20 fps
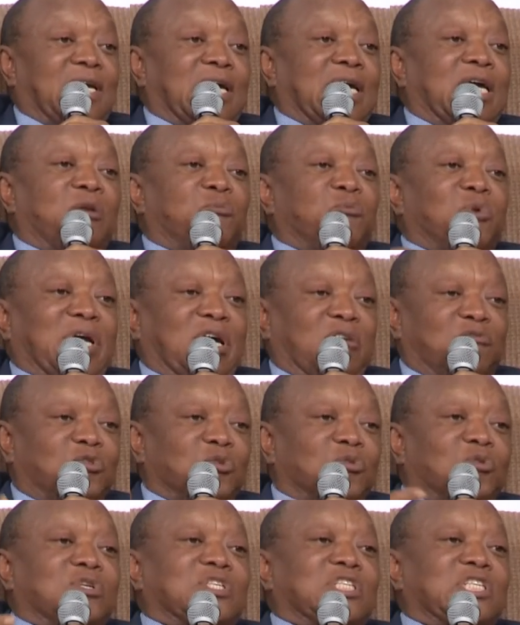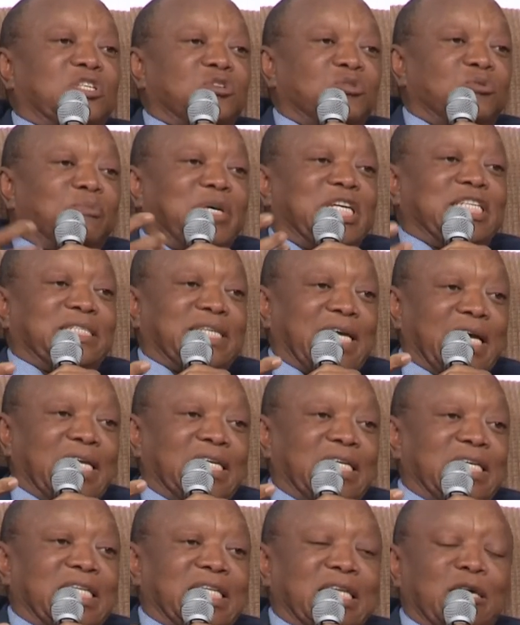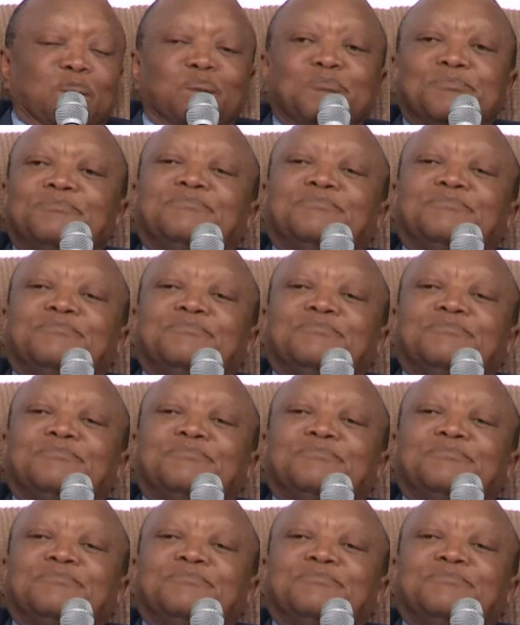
and we have to continue maintaining them.